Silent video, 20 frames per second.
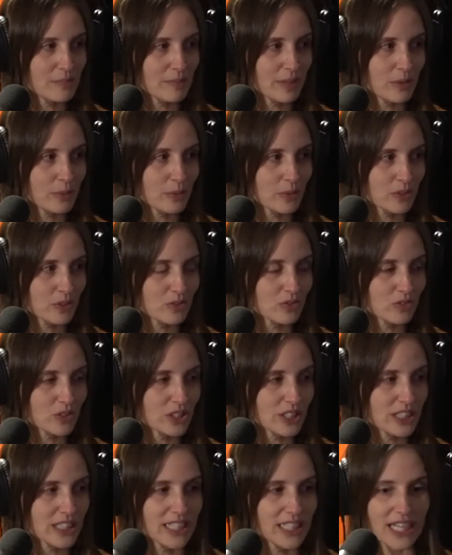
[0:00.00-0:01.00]
my world
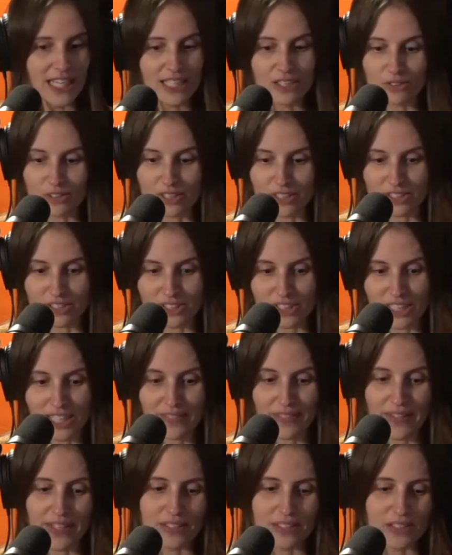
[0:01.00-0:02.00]
fully and I don't
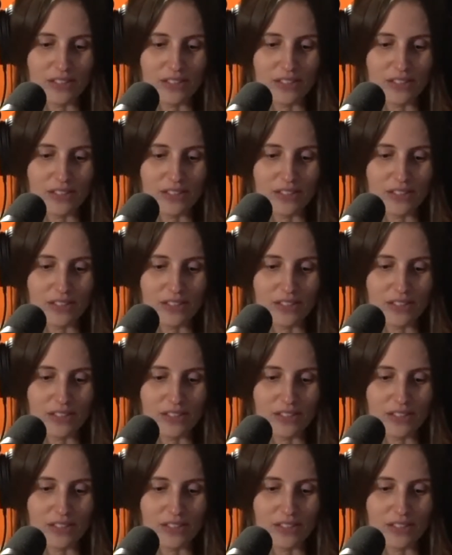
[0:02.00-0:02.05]
understand theirs.